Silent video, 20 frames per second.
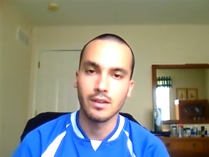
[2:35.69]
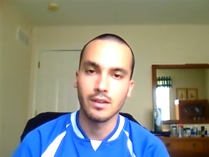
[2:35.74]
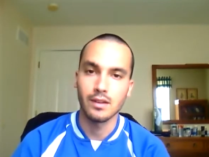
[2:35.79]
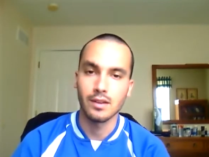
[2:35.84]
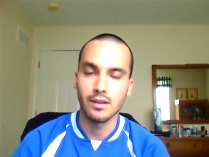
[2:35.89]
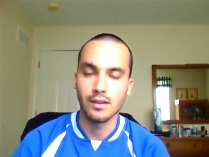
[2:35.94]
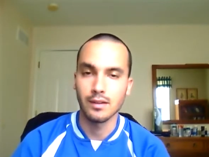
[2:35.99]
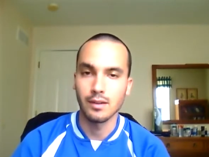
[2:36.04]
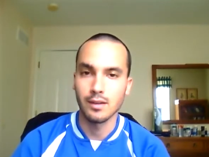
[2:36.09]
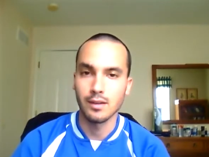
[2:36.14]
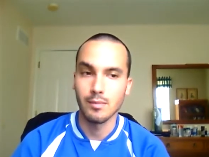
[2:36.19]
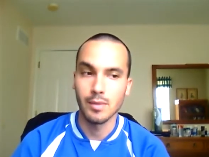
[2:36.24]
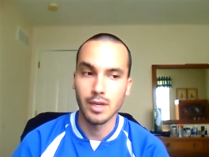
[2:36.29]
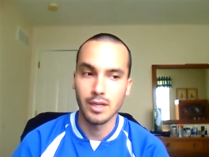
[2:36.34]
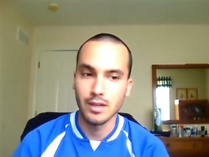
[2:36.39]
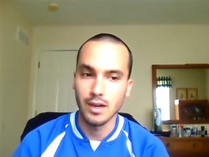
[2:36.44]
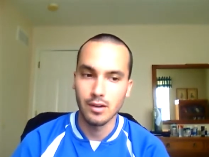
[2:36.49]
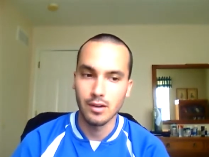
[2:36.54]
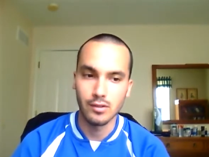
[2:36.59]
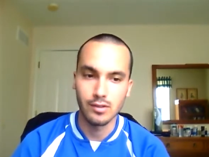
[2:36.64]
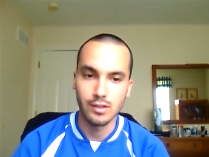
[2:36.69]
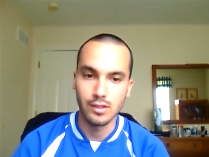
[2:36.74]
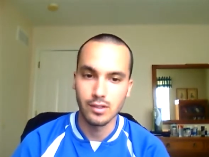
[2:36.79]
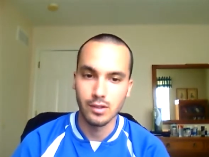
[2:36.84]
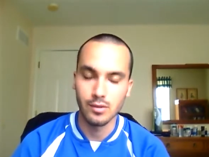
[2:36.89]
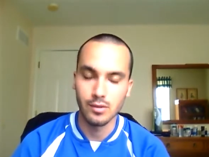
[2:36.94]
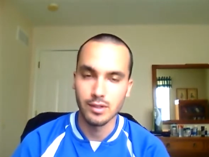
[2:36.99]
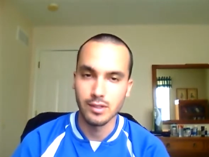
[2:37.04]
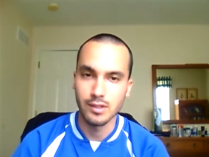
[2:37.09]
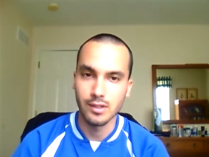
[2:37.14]
And McDonald's
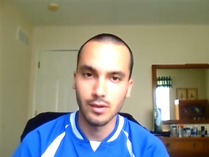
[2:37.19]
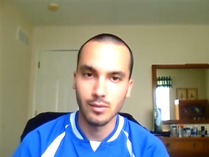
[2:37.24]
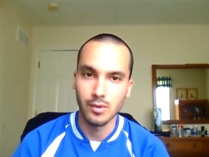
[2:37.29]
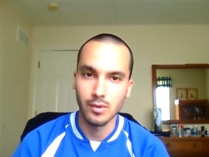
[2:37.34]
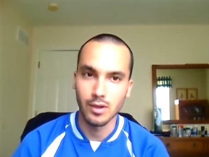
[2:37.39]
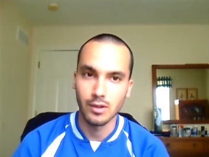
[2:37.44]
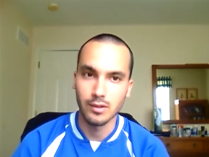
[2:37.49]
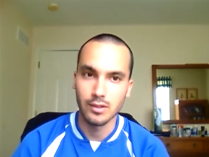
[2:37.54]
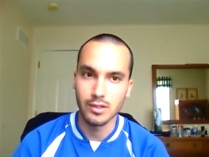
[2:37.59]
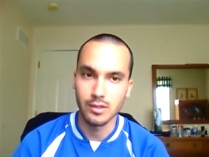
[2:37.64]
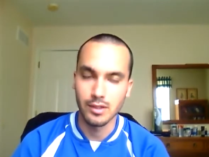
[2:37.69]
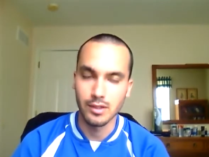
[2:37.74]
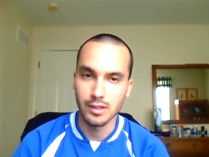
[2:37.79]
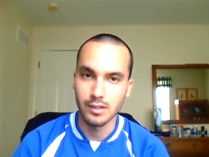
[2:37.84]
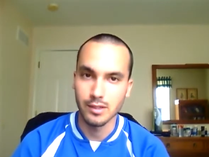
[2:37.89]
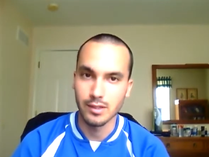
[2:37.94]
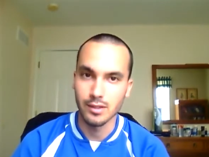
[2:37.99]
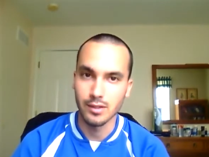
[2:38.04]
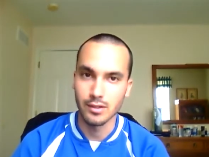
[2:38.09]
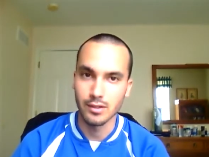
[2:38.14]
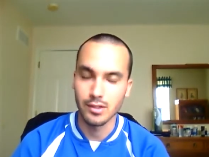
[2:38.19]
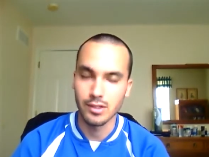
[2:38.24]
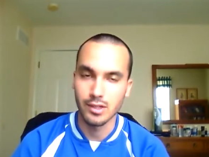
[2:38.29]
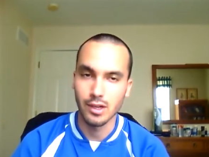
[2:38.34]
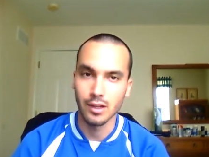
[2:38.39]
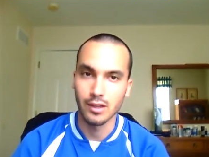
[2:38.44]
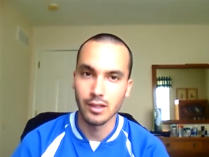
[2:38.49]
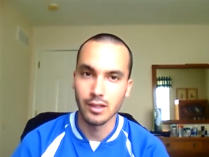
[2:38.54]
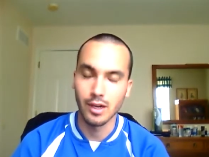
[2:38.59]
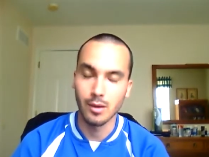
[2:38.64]
has always done well just because they're a
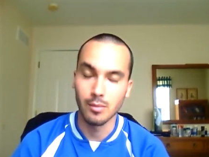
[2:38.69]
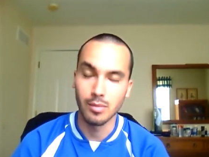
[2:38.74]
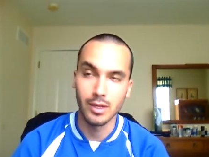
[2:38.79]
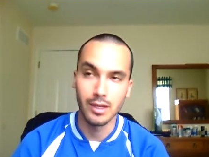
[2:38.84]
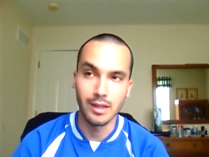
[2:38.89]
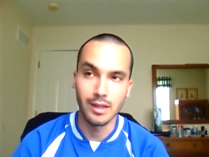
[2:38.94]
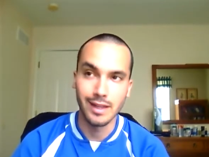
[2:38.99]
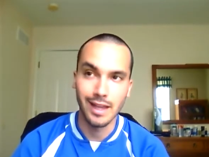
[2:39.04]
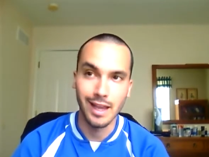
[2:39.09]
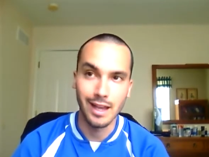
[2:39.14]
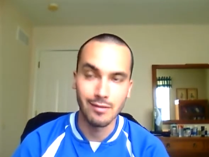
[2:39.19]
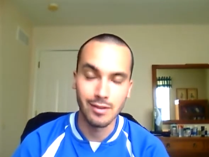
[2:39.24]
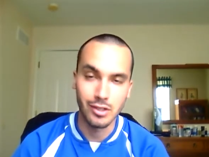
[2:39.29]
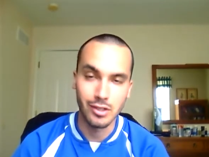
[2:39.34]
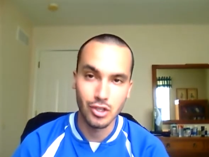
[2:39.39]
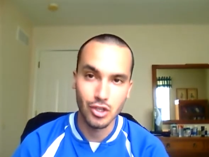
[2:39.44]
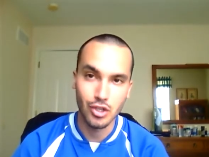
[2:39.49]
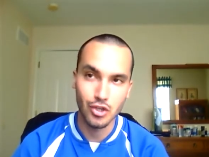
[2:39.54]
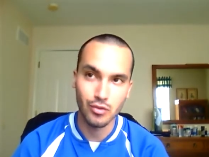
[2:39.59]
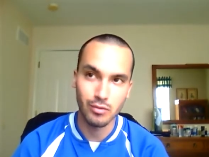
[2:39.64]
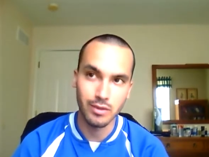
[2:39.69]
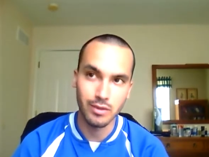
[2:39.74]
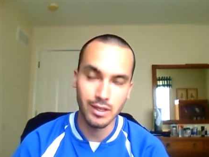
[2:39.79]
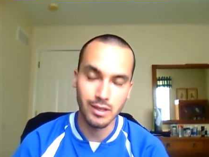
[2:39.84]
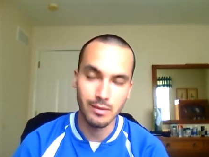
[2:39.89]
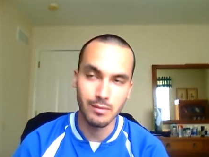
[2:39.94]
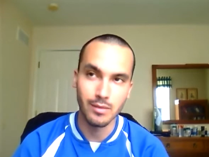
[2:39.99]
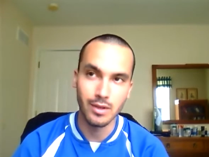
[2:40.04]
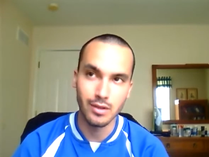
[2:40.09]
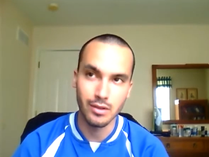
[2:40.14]
solid company and they have
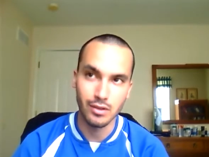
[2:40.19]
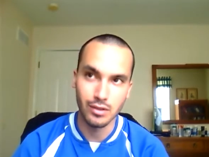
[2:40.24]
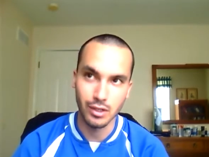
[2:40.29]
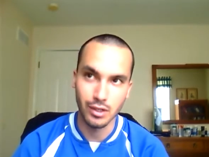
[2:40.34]
extreme